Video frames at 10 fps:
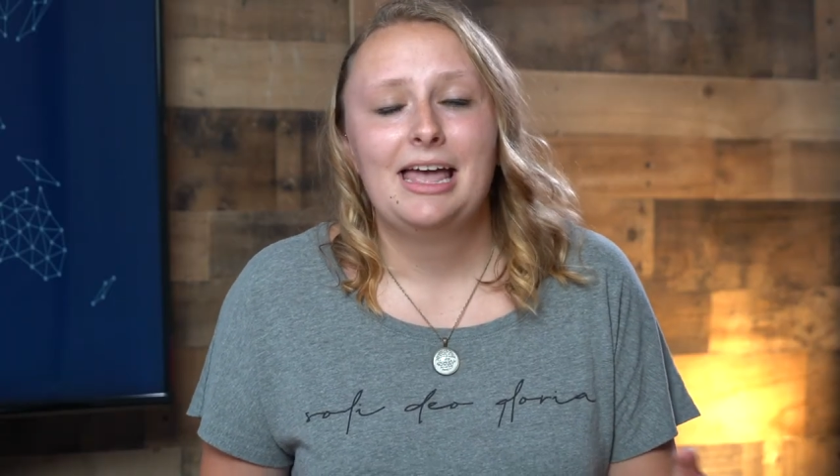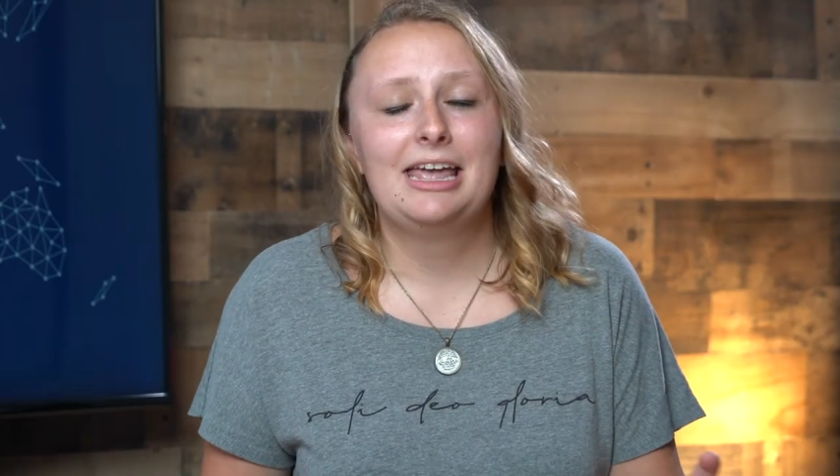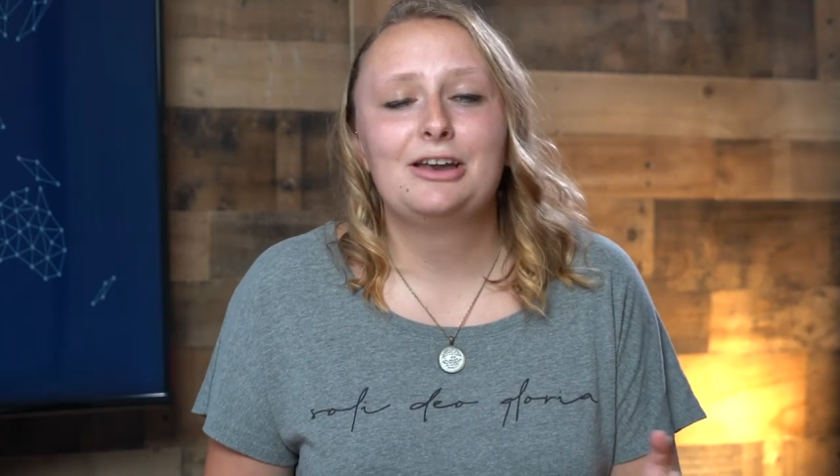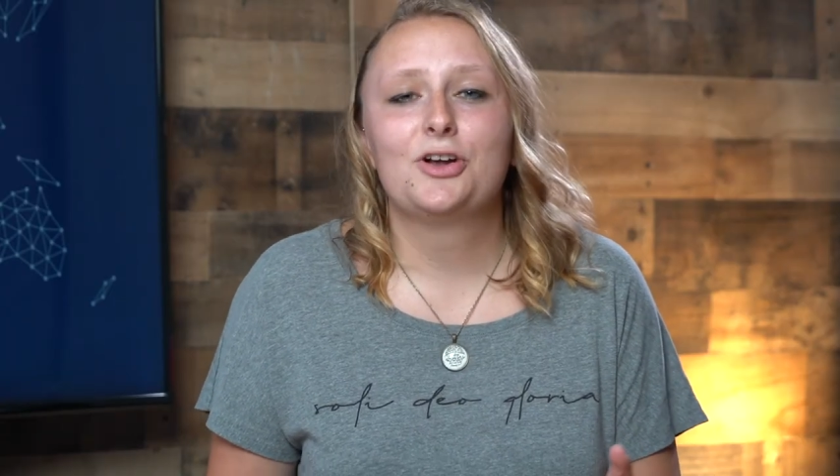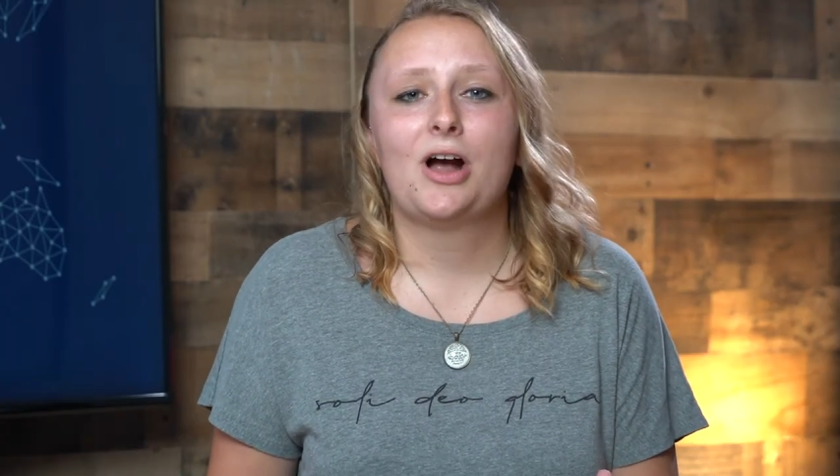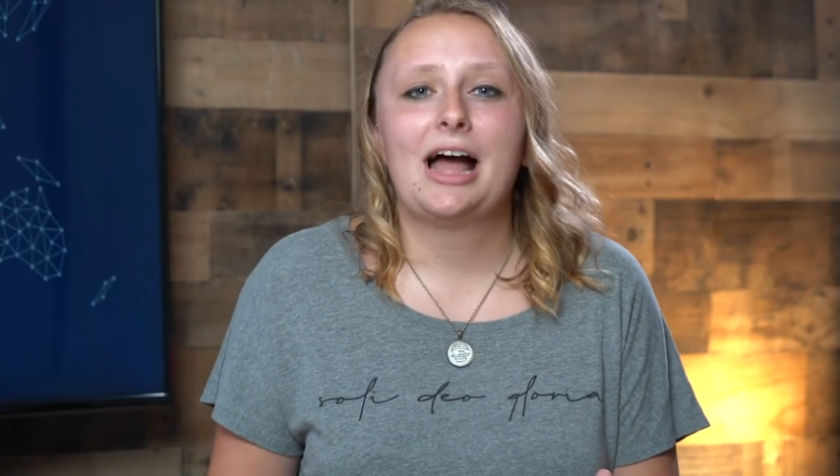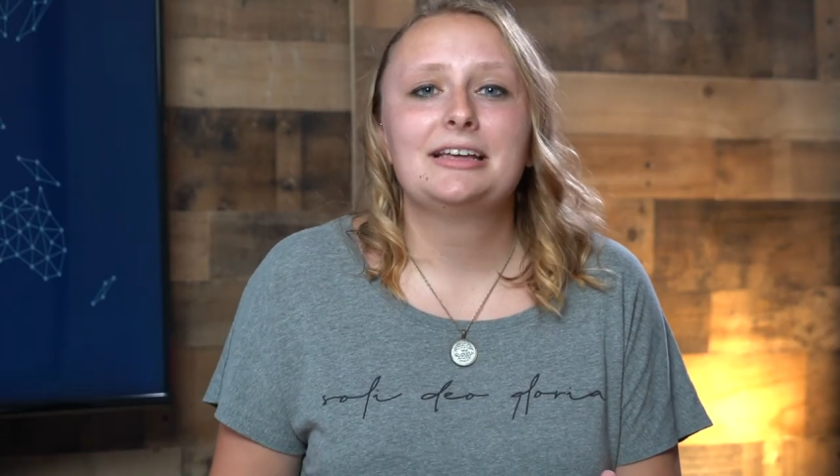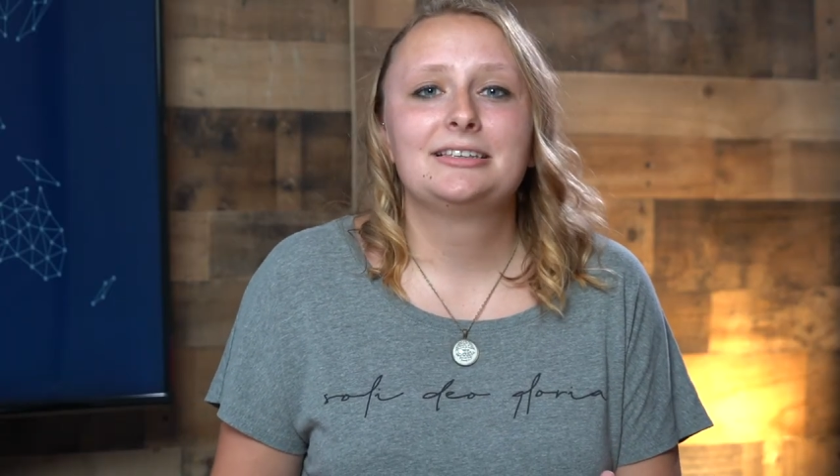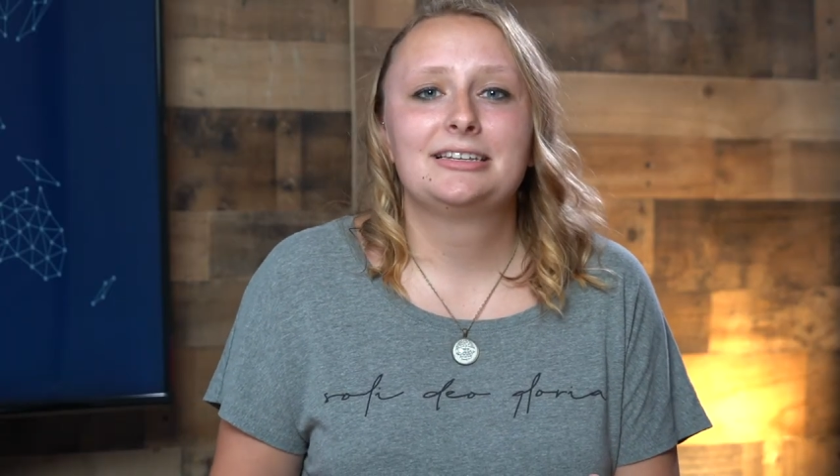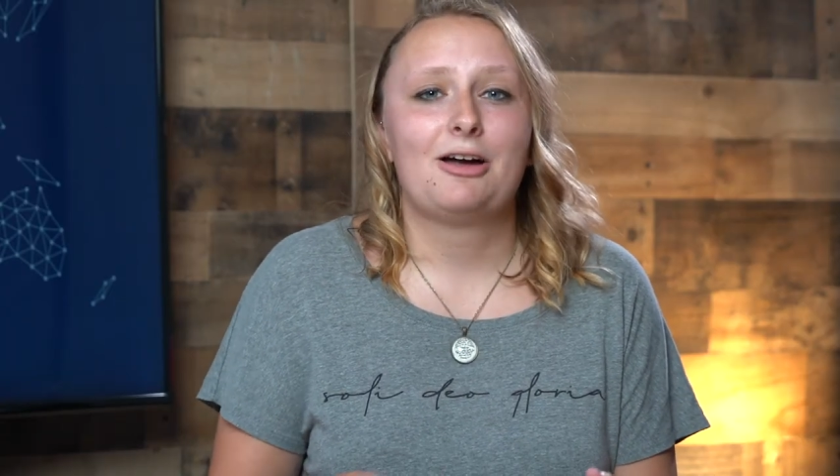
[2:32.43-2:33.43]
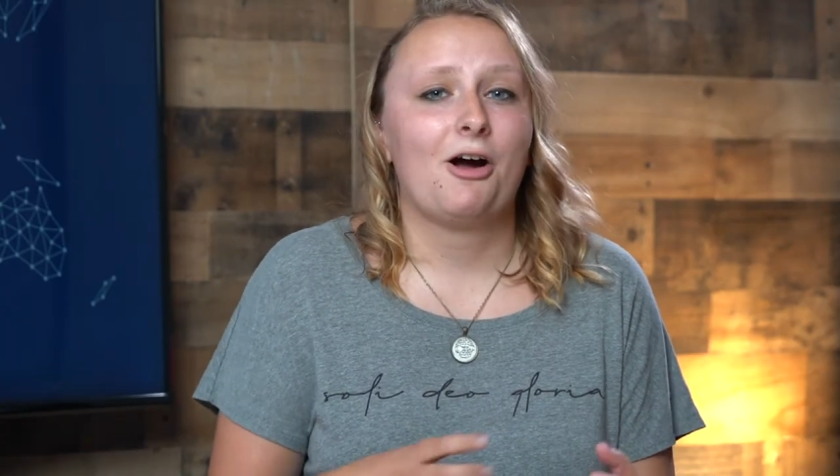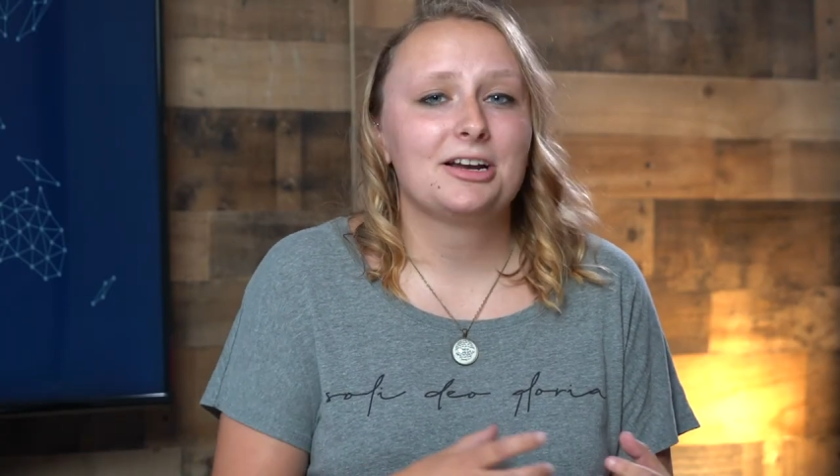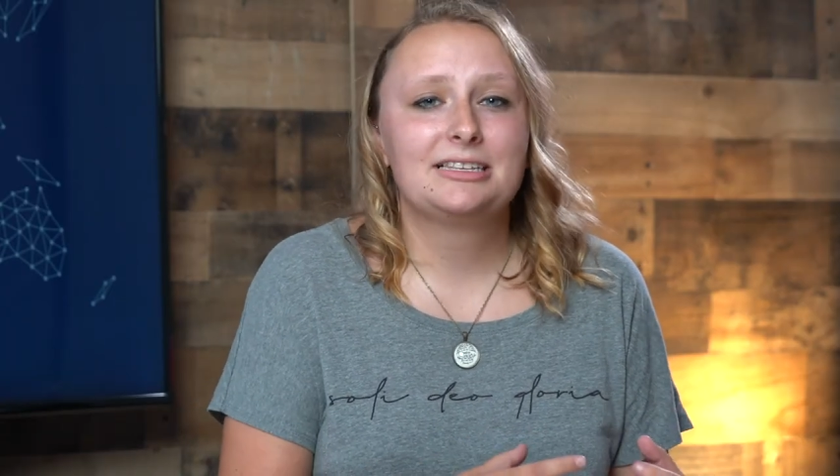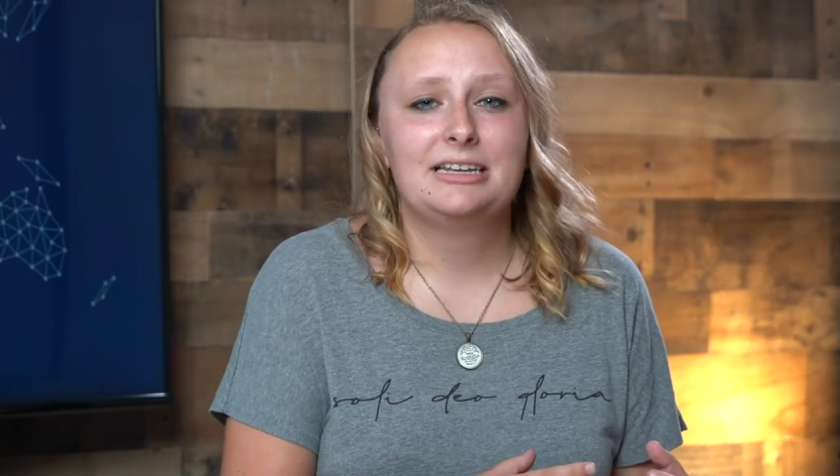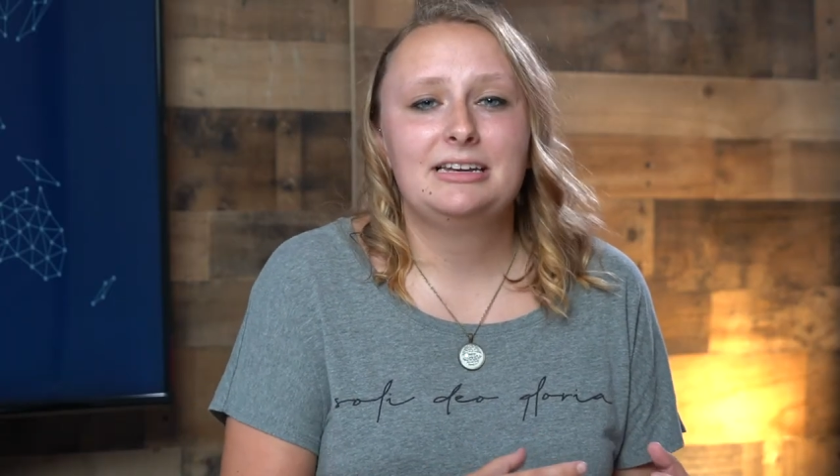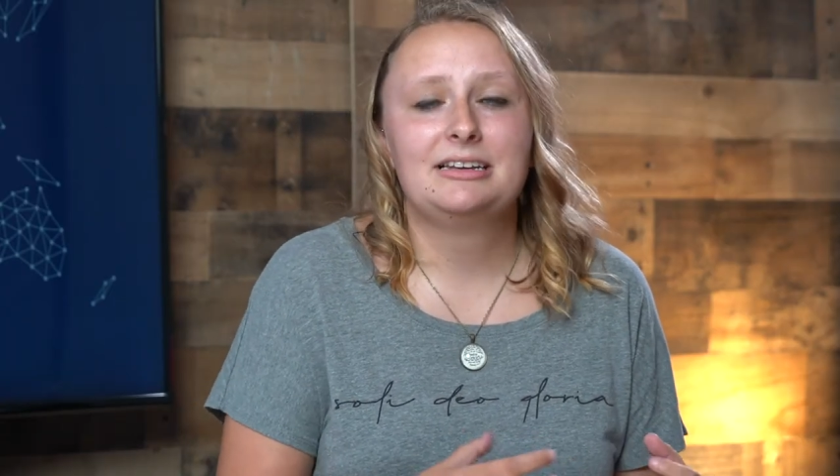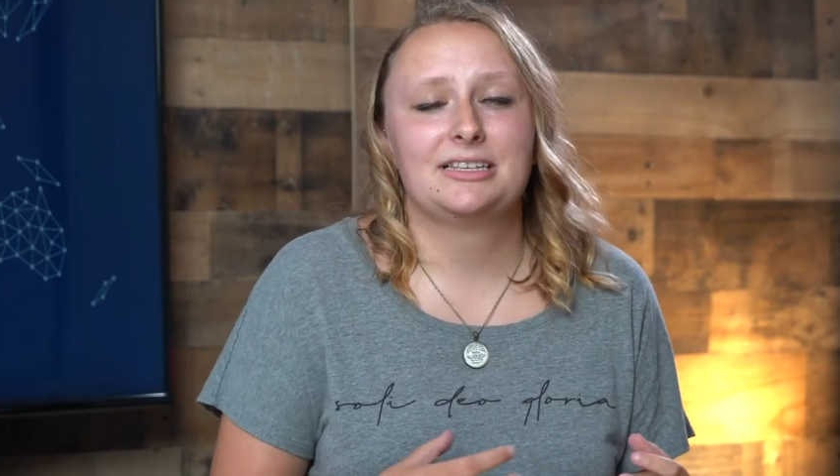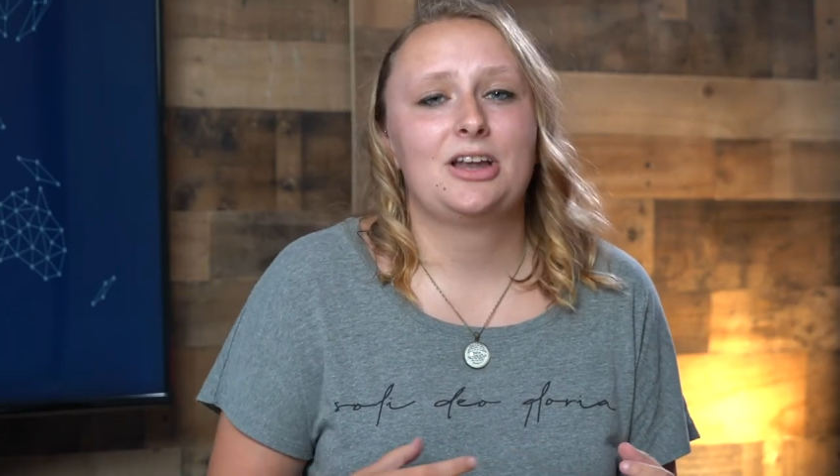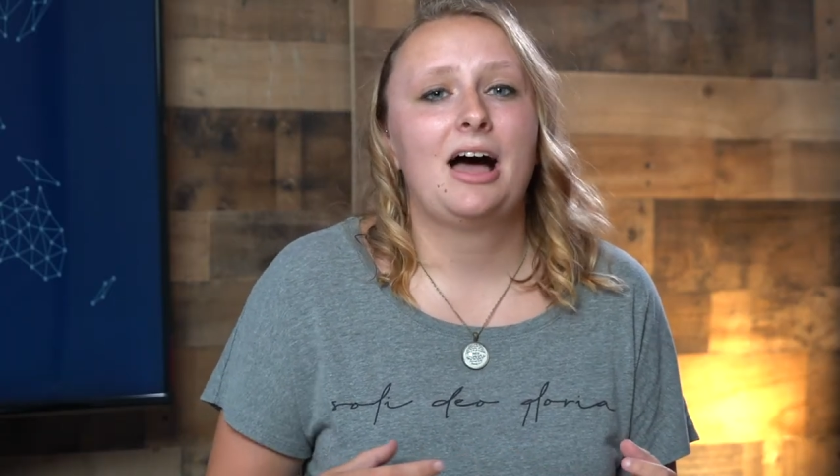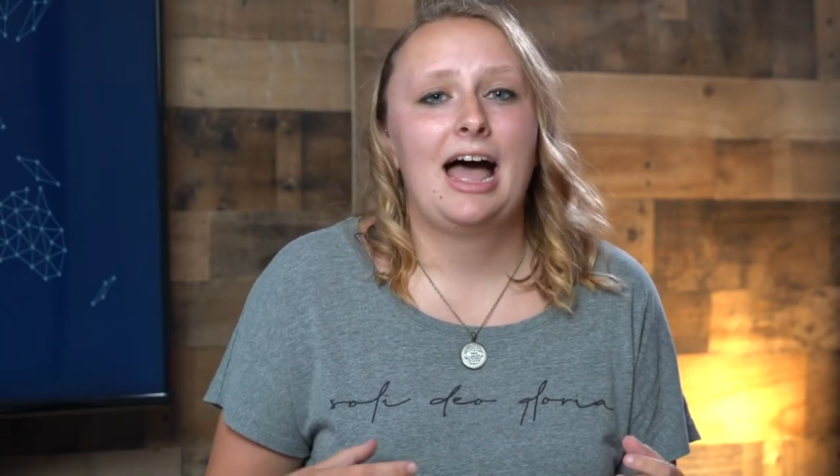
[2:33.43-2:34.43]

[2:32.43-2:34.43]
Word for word: In Christ, our sin does not